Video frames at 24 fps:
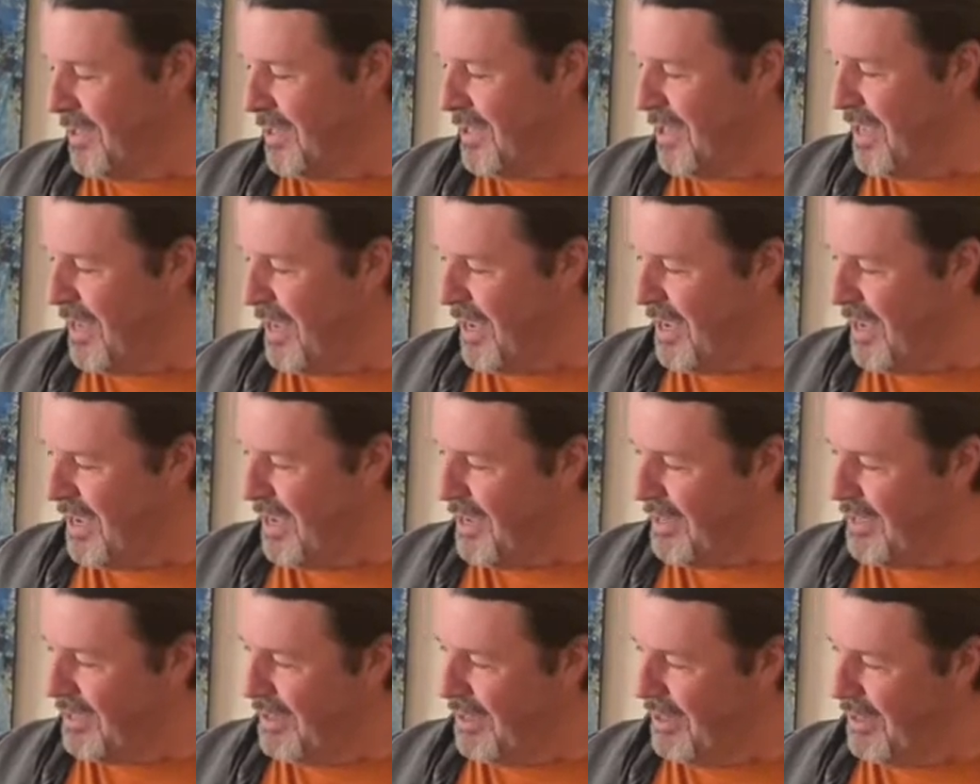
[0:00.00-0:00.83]
thing
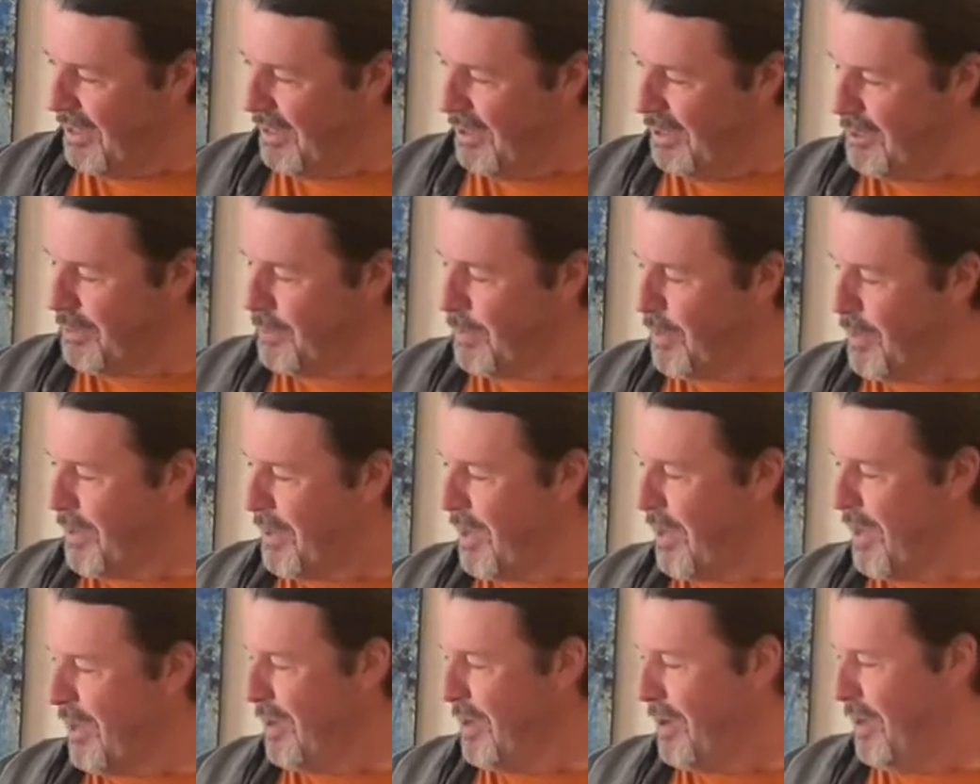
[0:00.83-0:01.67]
is, and it looks pretty
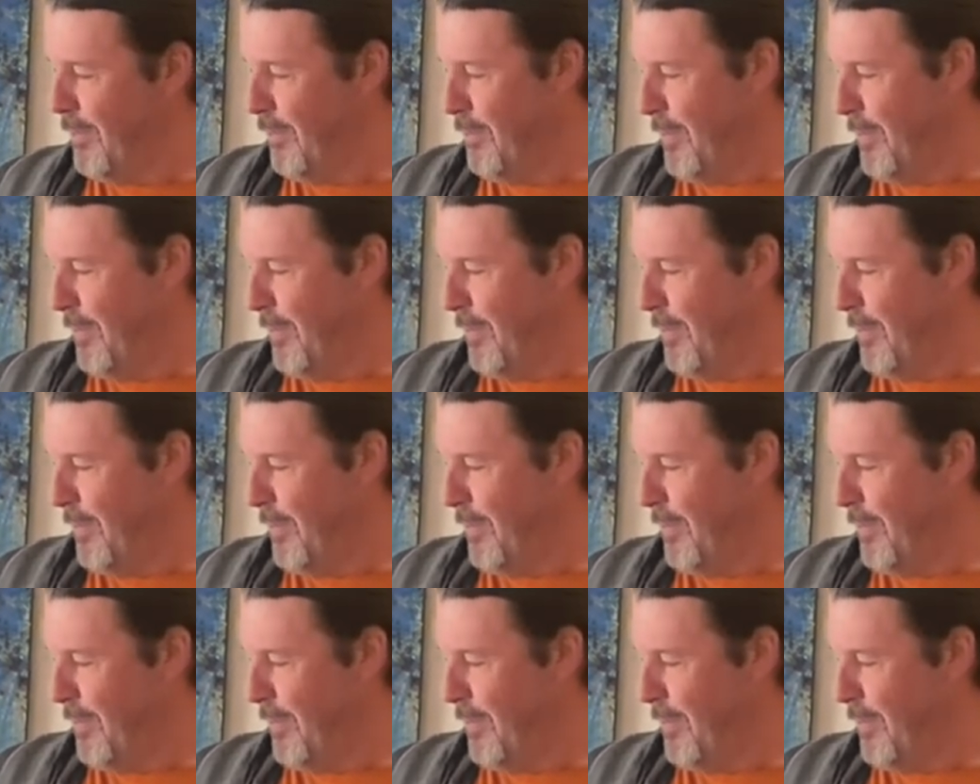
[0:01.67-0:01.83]
good.